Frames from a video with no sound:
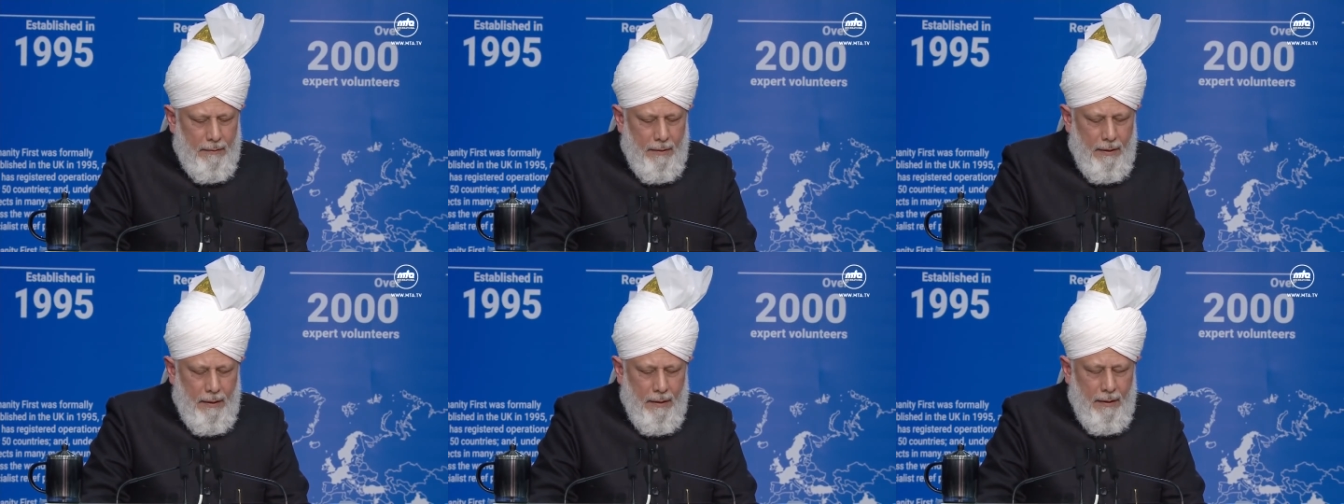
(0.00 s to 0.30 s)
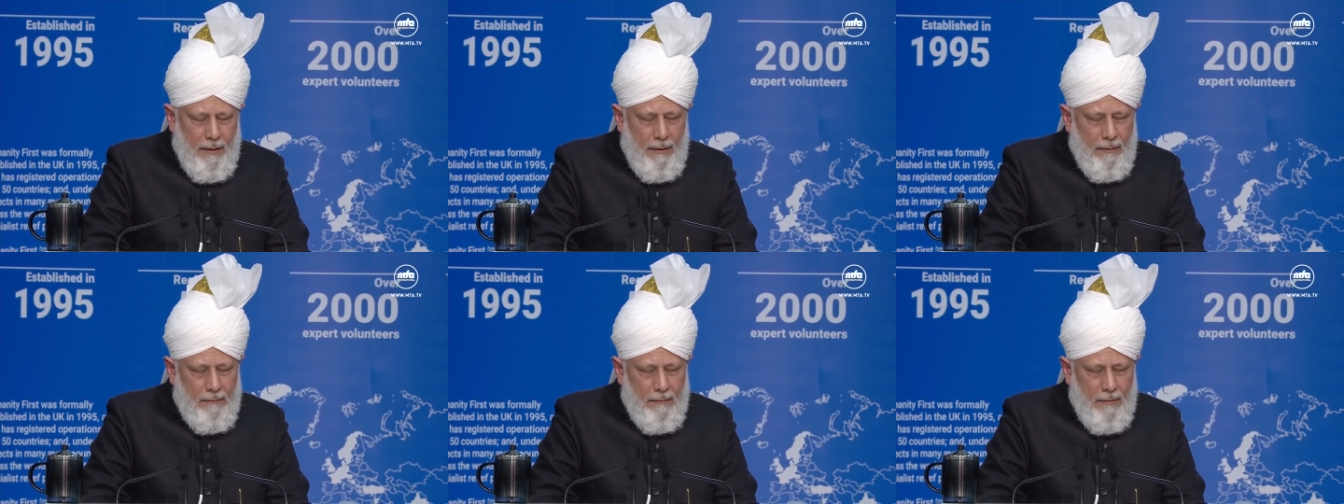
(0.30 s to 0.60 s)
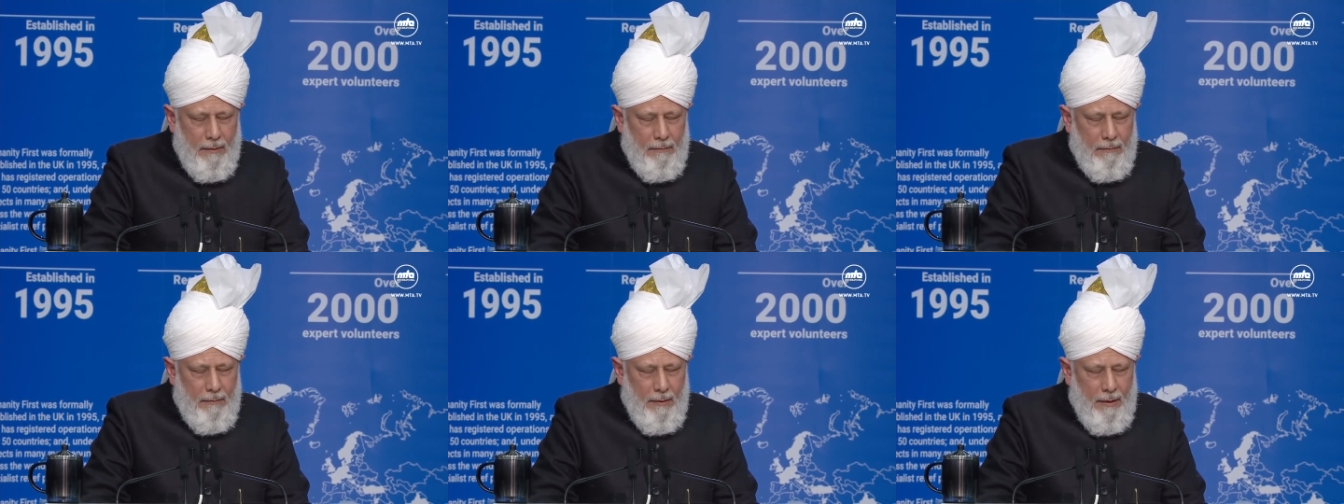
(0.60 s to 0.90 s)
Um,
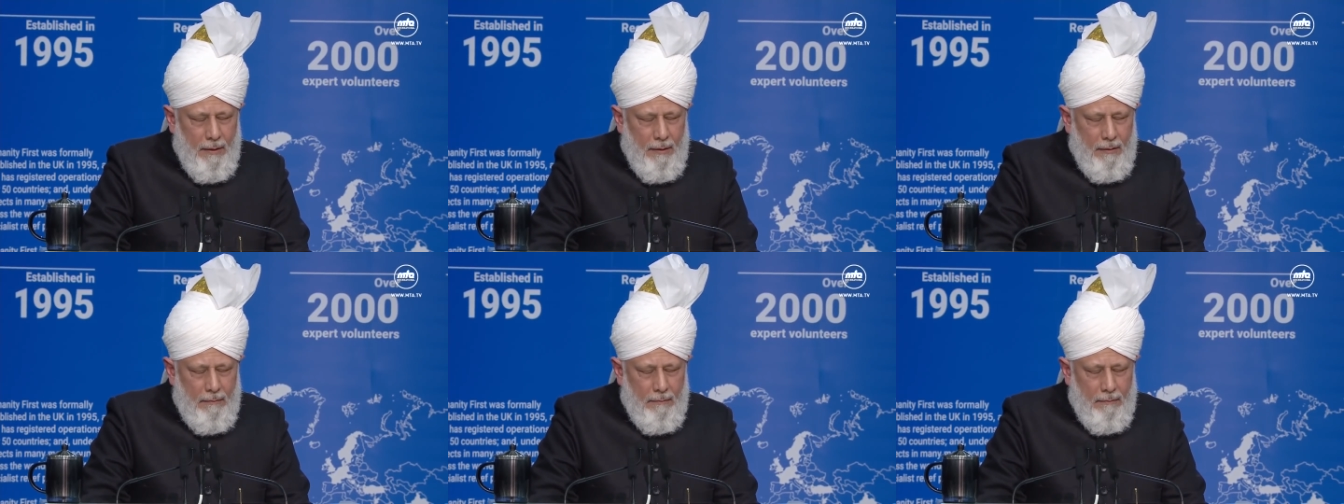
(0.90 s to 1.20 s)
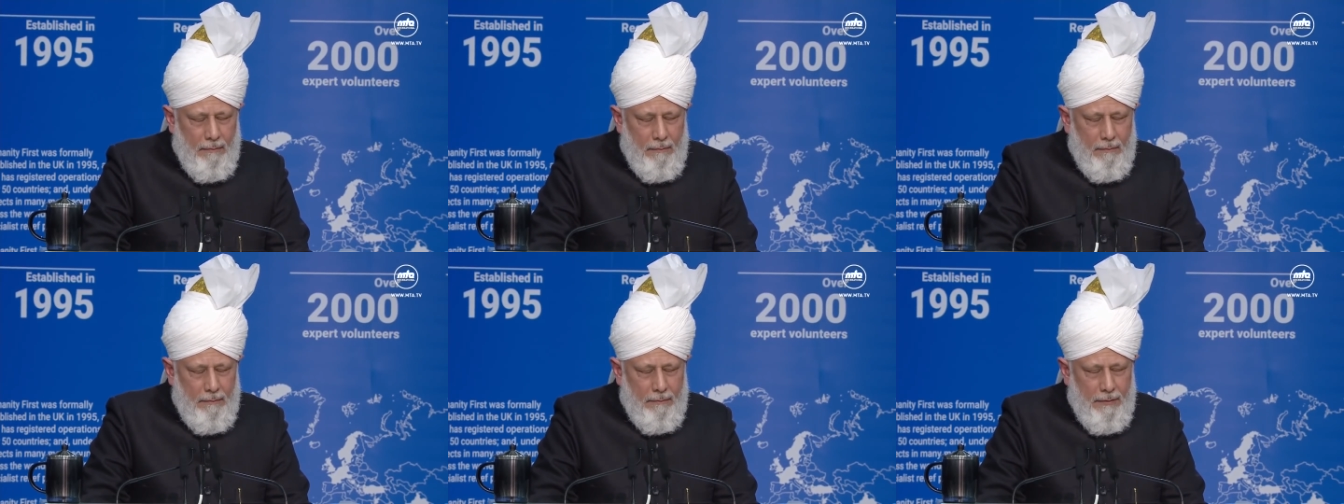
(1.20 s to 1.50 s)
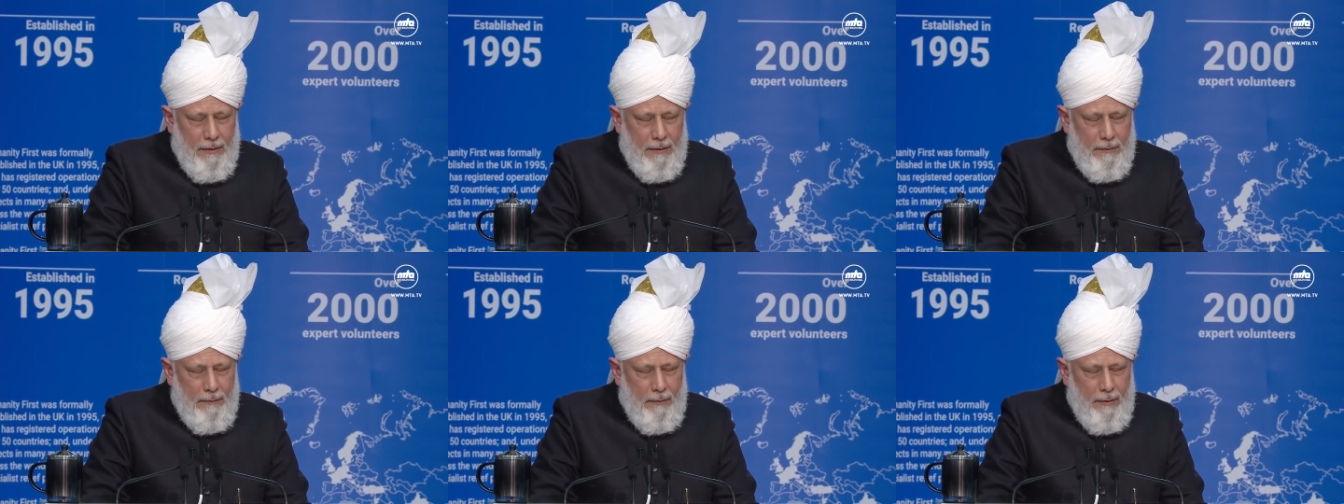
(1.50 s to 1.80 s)
uh,
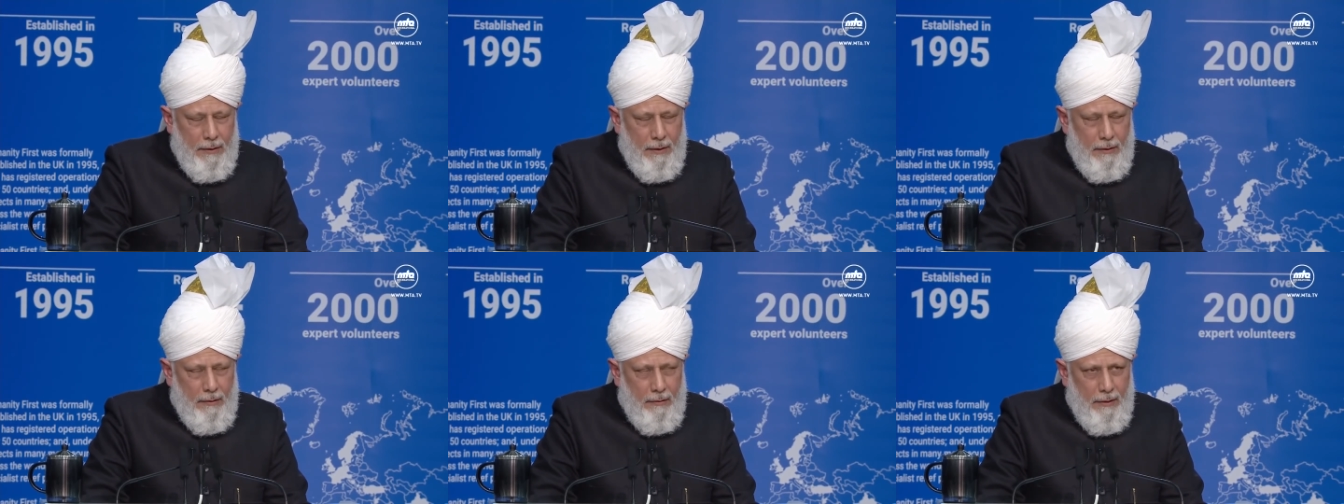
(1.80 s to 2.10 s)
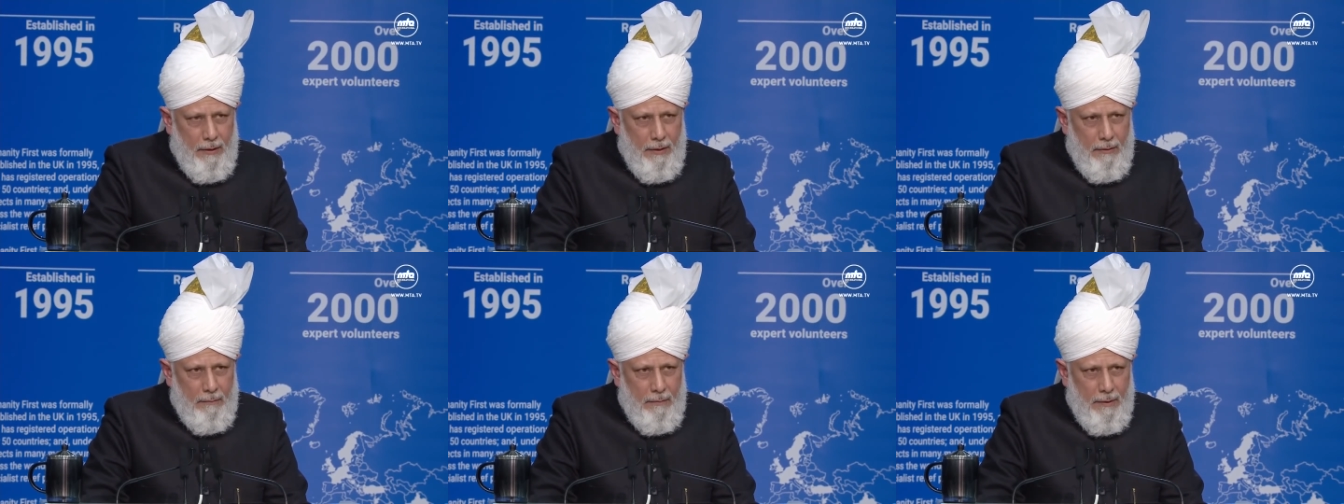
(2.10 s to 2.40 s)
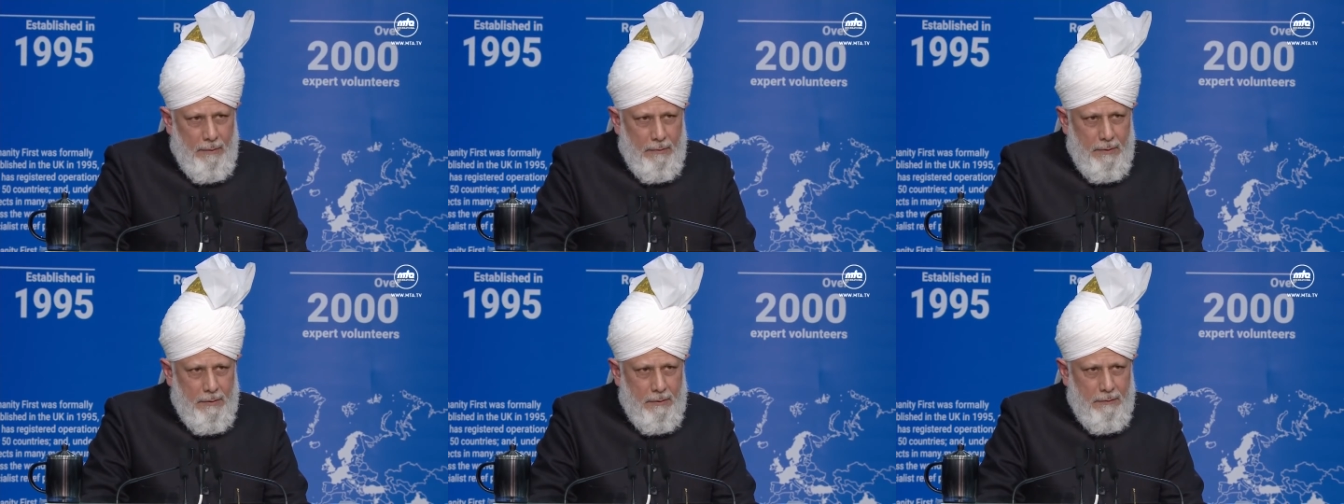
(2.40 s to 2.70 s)
faithful and loyal
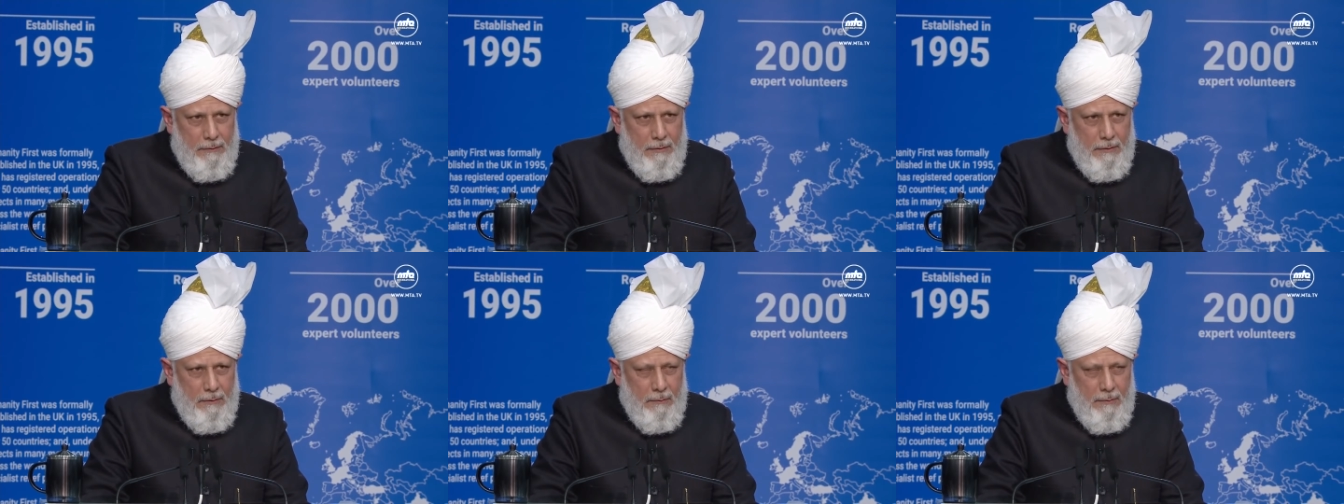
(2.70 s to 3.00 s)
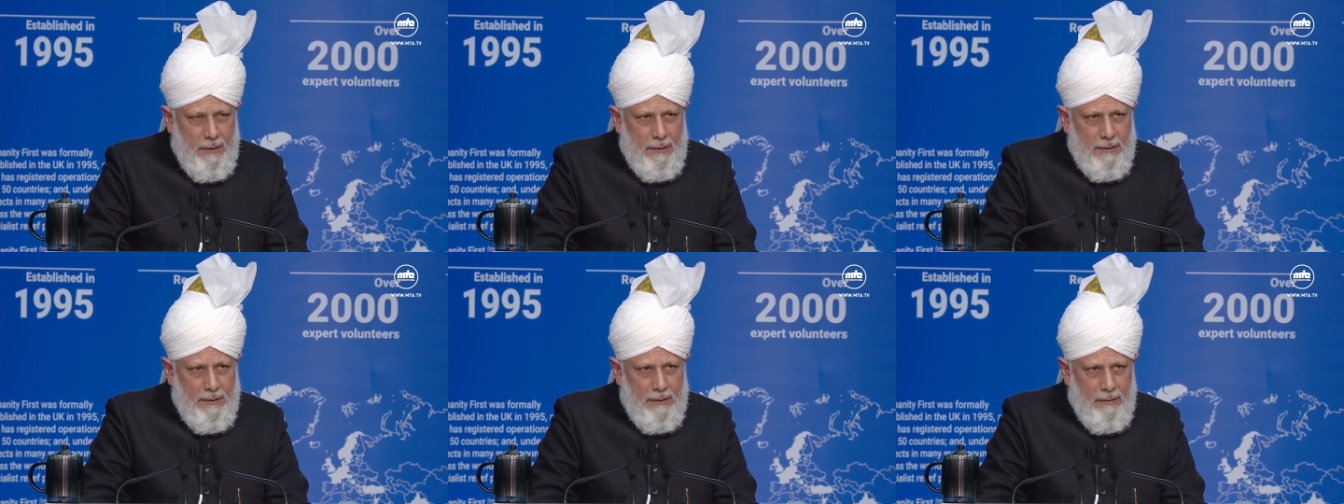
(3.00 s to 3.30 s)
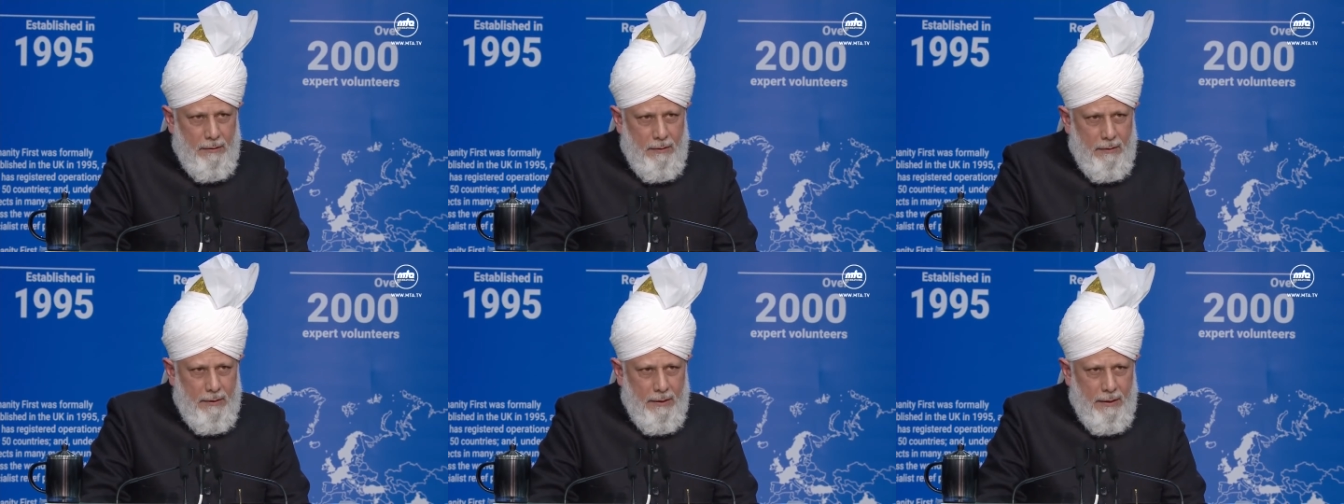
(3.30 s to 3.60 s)
members of the Jamaat
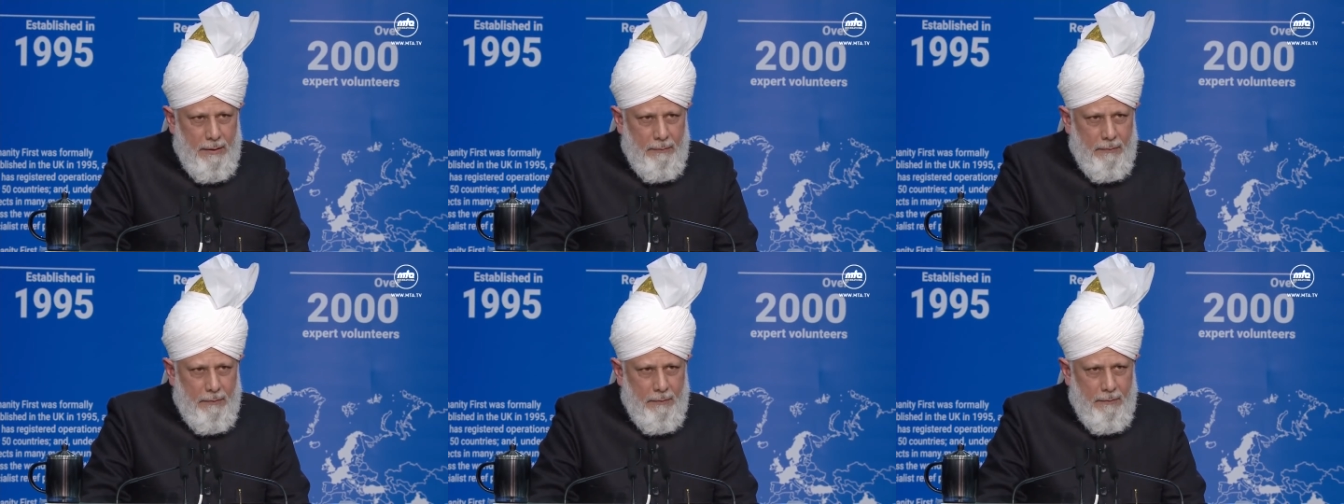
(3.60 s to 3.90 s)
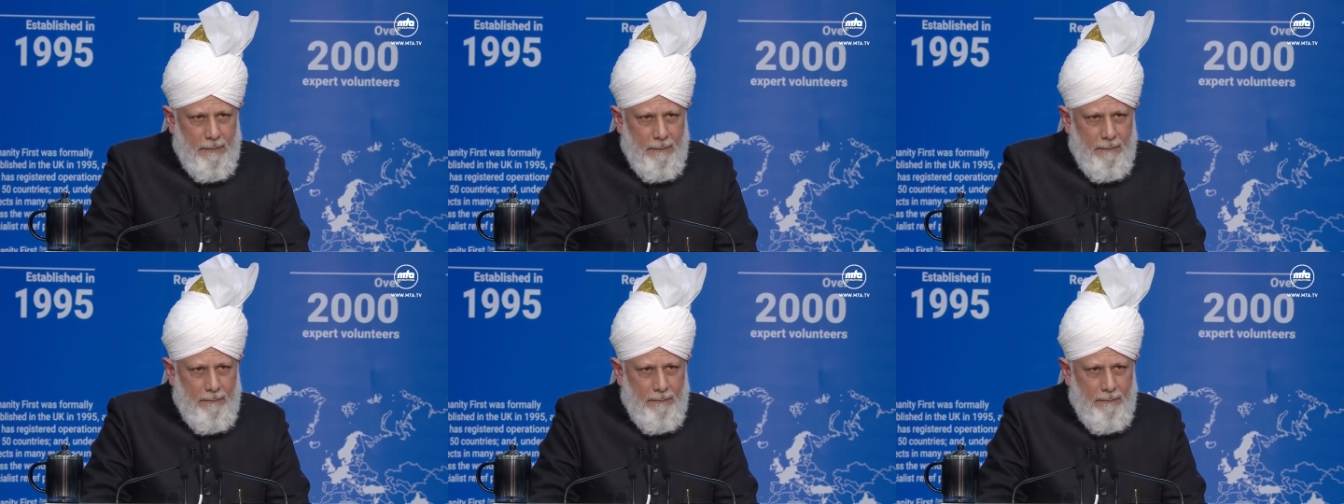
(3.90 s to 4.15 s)
at all times.